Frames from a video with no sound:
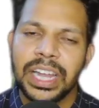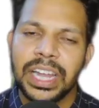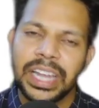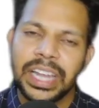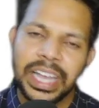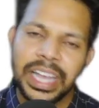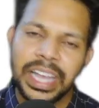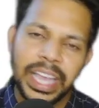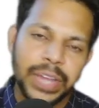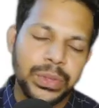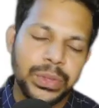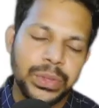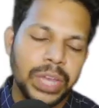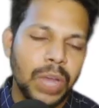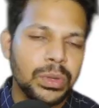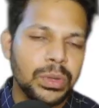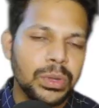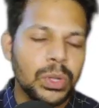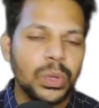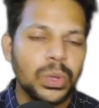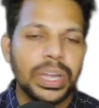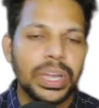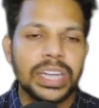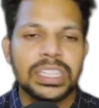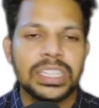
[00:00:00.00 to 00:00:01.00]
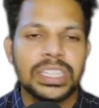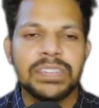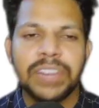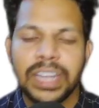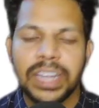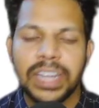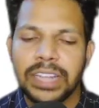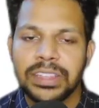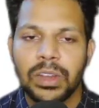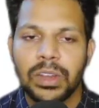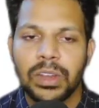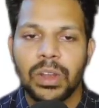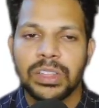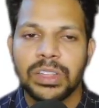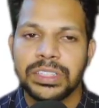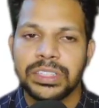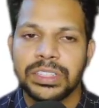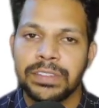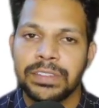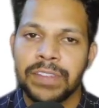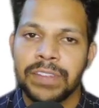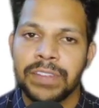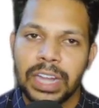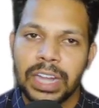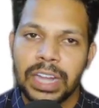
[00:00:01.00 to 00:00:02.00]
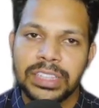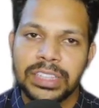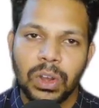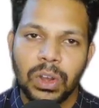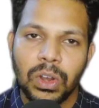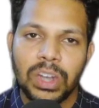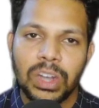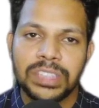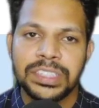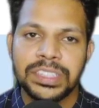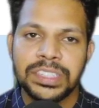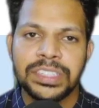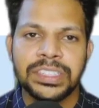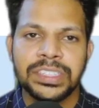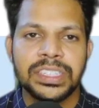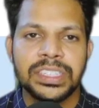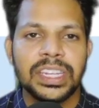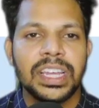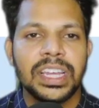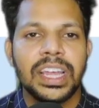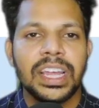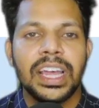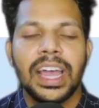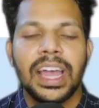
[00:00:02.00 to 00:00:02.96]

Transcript: and again you have to look at the viral serologies